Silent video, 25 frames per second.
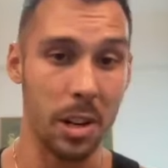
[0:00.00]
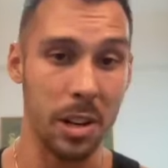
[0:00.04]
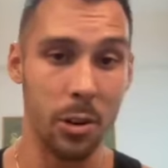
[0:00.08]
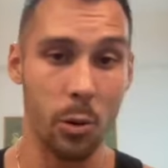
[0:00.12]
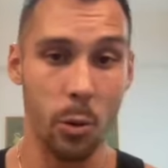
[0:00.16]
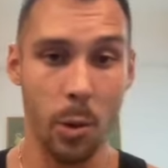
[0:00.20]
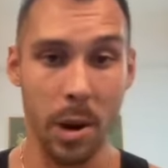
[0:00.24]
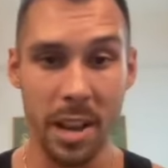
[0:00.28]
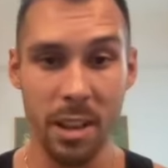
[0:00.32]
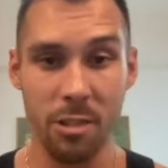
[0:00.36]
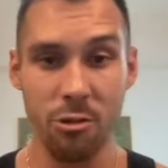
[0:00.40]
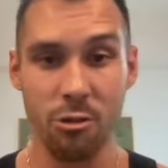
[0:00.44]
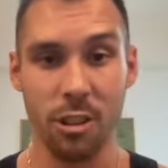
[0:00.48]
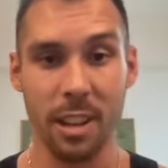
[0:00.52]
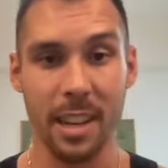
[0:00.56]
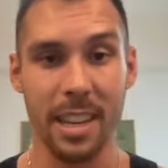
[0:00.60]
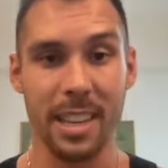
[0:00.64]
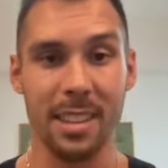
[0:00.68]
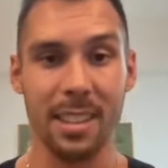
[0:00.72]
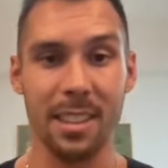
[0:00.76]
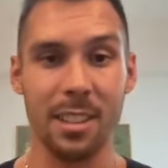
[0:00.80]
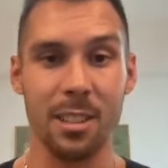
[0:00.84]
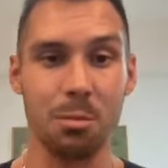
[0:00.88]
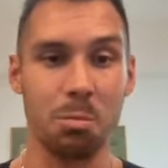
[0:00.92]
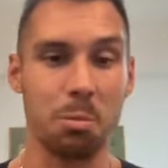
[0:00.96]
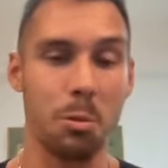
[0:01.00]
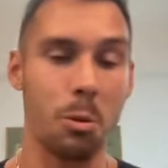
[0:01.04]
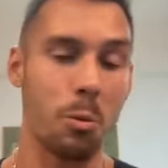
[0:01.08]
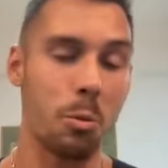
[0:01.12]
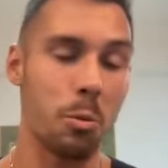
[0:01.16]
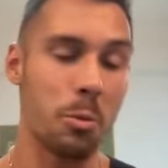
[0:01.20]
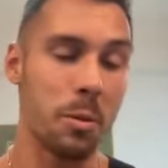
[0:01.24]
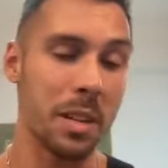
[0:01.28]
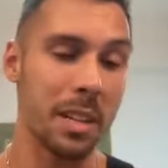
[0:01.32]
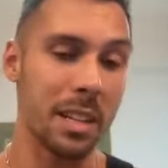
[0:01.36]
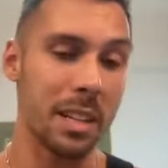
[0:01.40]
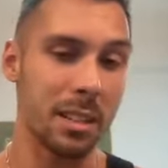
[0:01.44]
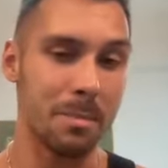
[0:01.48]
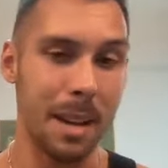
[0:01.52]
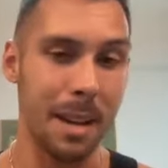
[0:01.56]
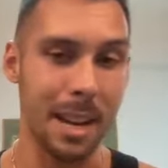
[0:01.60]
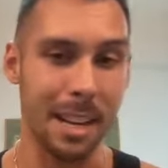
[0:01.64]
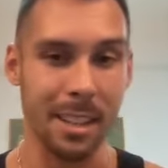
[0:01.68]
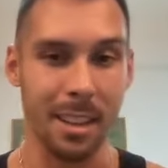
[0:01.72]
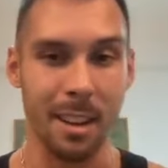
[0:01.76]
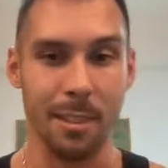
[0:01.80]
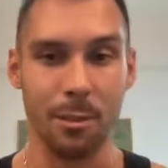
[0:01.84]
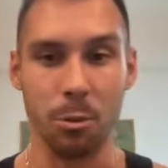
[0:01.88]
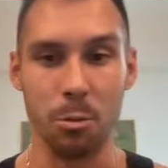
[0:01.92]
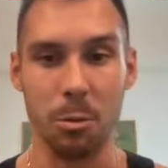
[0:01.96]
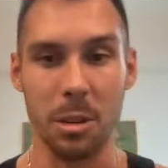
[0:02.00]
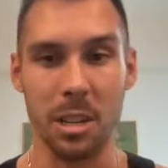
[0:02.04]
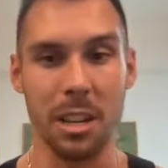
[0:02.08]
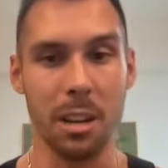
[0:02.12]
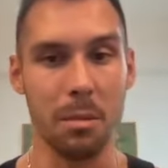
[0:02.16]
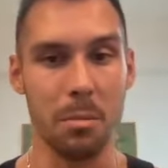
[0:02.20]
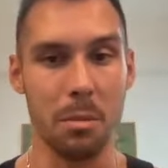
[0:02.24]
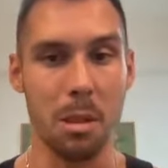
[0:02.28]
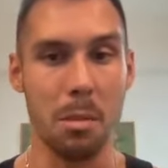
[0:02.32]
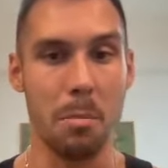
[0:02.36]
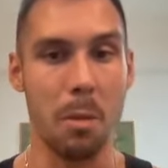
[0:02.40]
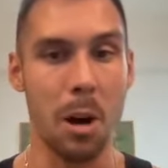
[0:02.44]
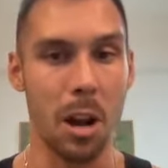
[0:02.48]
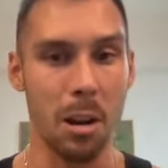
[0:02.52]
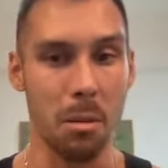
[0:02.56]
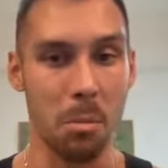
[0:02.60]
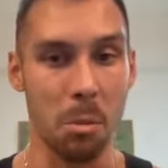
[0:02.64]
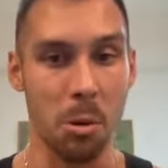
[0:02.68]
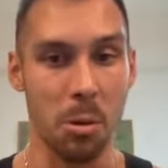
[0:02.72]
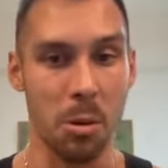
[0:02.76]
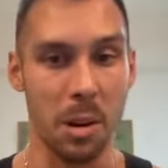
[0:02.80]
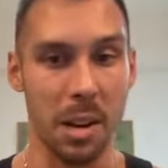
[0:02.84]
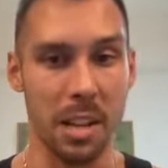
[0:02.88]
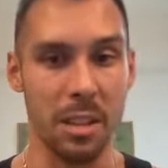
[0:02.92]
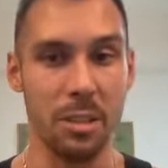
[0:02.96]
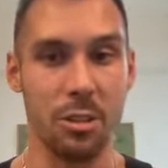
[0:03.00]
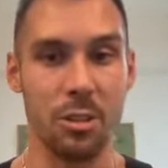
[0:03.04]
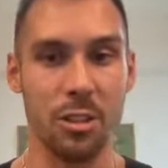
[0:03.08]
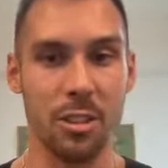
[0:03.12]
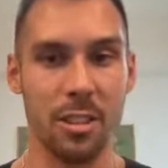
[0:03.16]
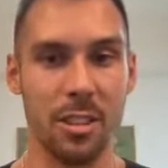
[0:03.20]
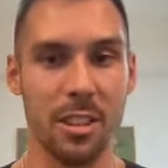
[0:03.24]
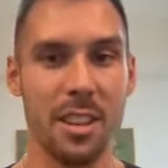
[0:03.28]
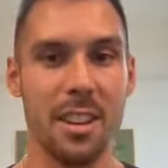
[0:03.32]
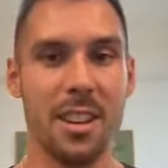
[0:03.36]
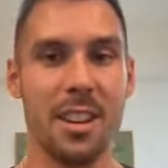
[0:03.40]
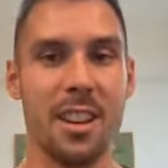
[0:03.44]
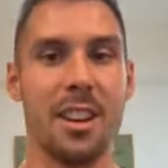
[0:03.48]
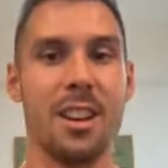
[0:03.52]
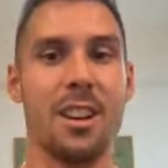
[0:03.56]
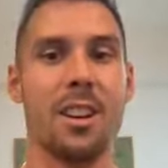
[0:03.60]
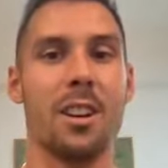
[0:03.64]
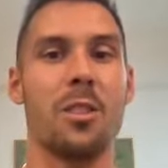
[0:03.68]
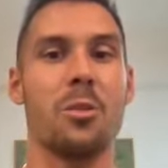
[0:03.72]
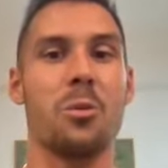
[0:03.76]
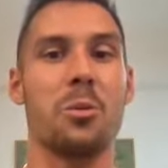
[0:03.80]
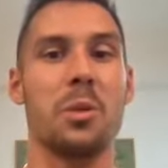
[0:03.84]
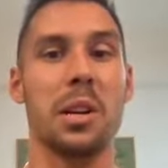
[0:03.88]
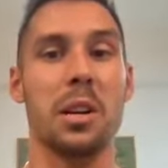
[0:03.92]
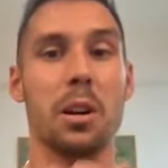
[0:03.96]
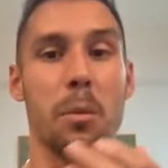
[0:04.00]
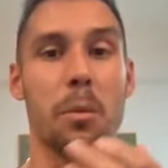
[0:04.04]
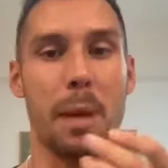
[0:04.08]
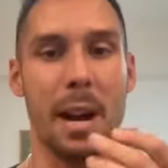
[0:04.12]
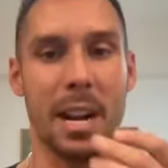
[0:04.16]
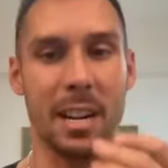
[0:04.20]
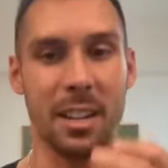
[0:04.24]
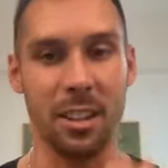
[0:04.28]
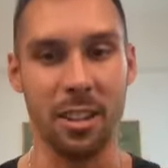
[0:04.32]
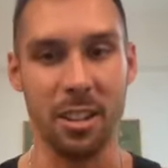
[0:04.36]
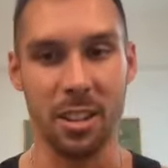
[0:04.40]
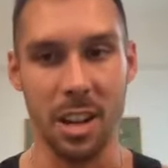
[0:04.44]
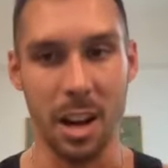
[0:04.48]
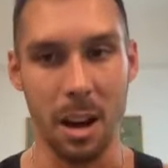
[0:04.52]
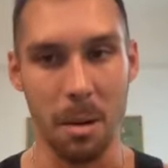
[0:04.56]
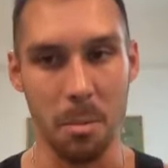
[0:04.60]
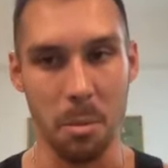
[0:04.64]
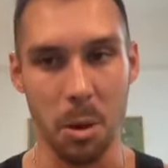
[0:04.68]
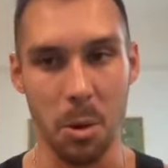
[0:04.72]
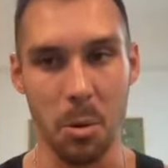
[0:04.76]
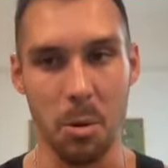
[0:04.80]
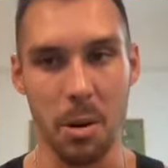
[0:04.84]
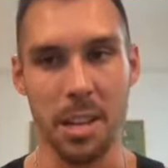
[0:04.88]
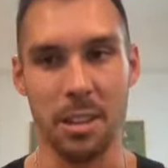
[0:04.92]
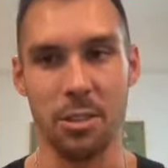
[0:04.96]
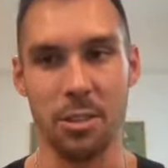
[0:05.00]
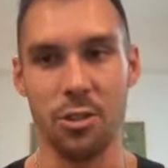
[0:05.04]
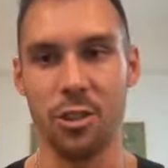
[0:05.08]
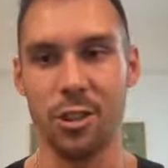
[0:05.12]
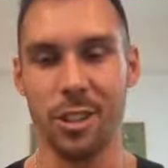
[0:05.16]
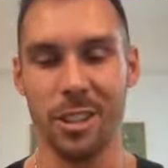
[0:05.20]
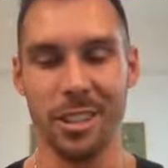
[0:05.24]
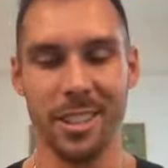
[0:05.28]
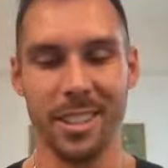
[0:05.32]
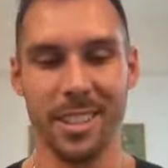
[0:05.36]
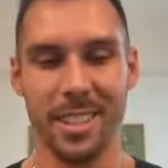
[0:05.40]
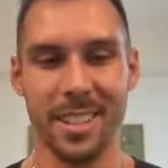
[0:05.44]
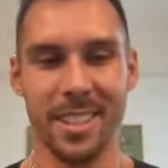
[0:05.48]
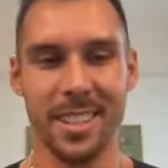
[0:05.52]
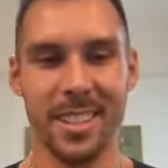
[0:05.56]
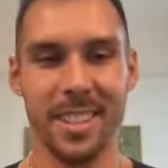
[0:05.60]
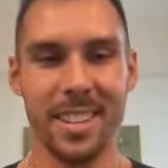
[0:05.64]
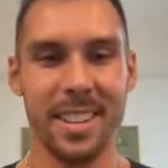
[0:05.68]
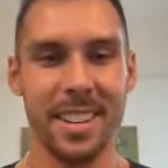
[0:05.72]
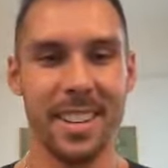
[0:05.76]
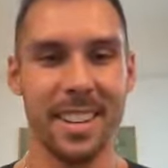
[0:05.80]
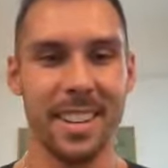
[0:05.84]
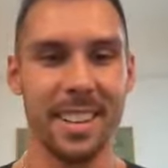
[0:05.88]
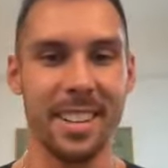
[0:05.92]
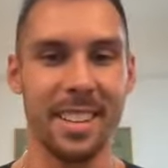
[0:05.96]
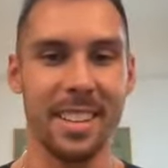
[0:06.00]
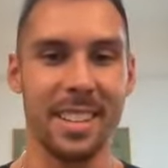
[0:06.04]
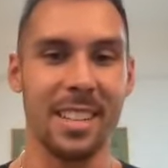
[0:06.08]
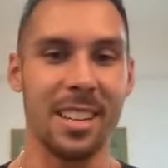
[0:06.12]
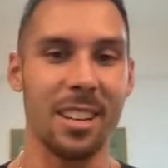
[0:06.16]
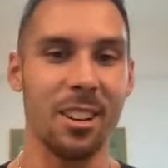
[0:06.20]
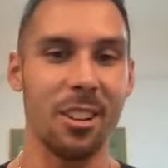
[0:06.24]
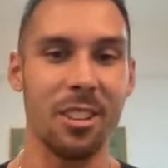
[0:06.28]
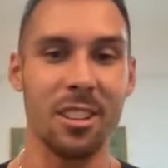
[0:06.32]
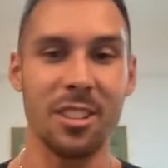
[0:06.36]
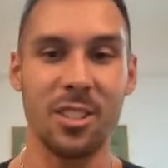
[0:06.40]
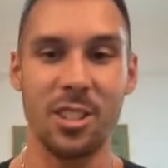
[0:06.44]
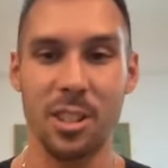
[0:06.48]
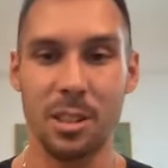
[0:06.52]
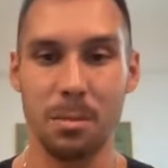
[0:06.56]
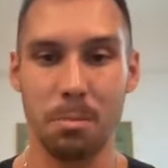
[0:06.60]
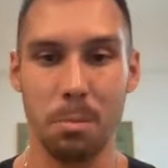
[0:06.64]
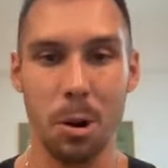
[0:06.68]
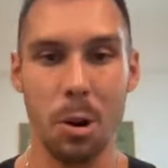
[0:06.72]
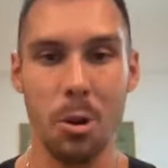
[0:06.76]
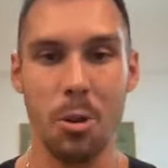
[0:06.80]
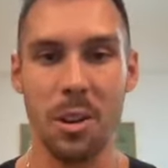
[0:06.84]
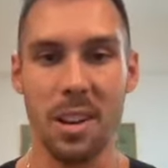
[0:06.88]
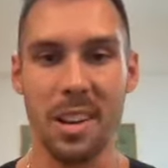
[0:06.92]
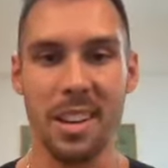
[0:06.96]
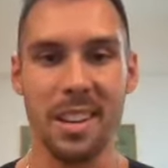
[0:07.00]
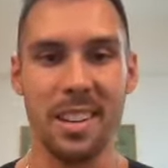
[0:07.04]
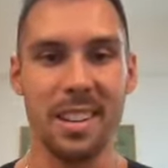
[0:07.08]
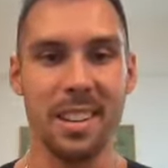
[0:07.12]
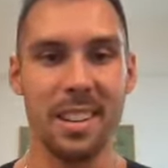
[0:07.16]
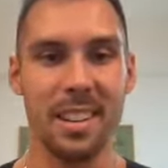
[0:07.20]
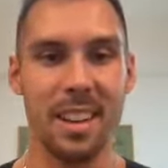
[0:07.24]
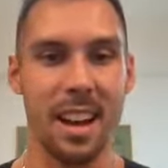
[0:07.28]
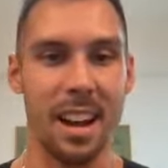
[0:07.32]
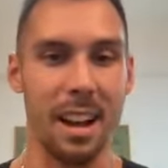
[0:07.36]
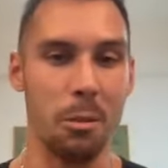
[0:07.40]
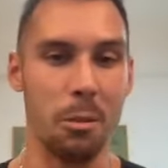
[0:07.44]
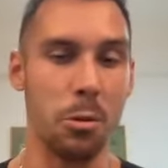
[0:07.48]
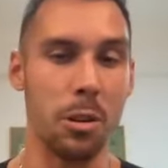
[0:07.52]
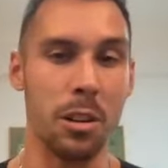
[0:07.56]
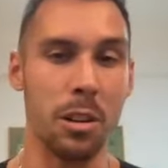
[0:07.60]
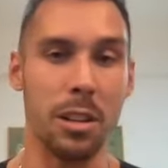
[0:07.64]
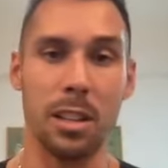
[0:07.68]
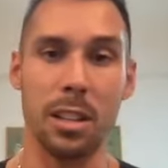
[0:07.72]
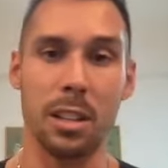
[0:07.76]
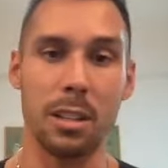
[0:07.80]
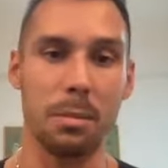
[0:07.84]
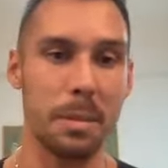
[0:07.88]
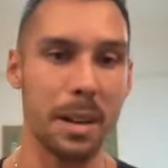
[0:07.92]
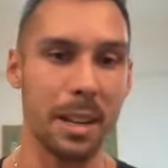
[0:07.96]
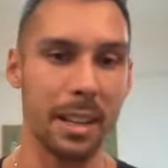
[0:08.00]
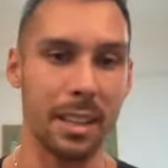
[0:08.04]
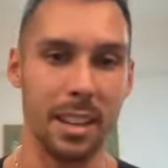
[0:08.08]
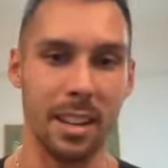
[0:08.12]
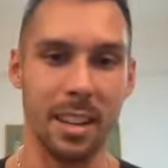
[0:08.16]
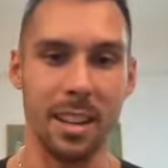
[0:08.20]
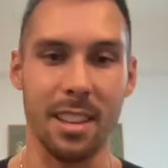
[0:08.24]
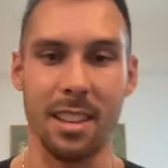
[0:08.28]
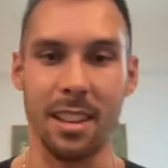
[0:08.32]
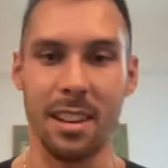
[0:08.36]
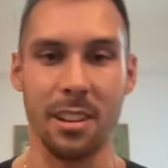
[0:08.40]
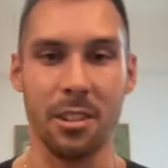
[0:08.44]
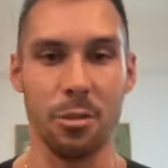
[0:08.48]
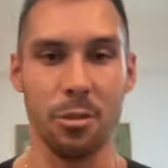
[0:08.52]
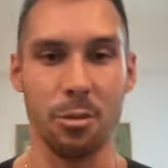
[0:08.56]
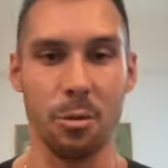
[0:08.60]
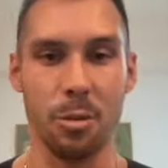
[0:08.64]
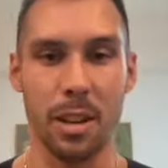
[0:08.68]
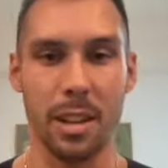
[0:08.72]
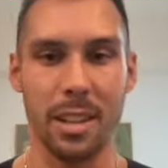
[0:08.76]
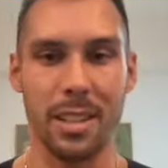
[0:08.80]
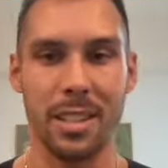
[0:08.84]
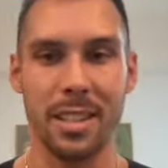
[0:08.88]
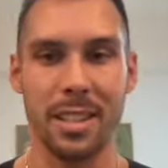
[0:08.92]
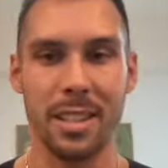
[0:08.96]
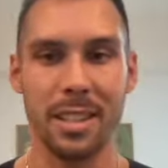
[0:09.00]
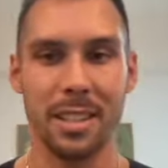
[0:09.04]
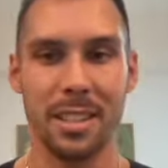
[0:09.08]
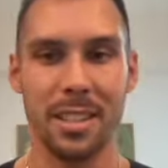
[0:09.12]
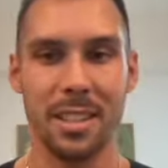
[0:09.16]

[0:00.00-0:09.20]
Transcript: in a range like this, what would we expect after we come to the bottom of the range? We go back to the top of the range. Until this is broken, I wouldn't expect anything otherwise.